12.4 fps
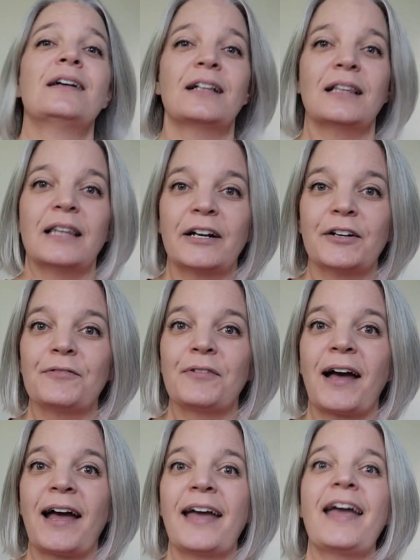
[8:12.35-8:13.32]

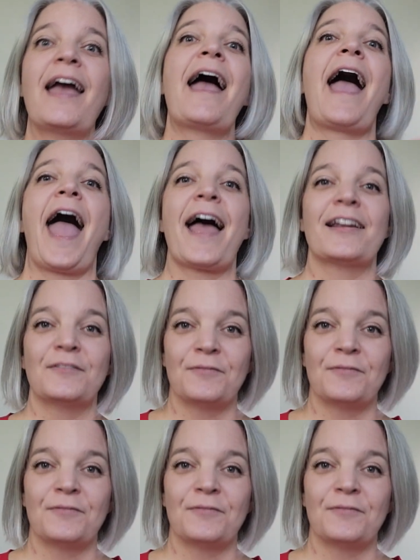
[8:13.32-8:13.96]
Clarify and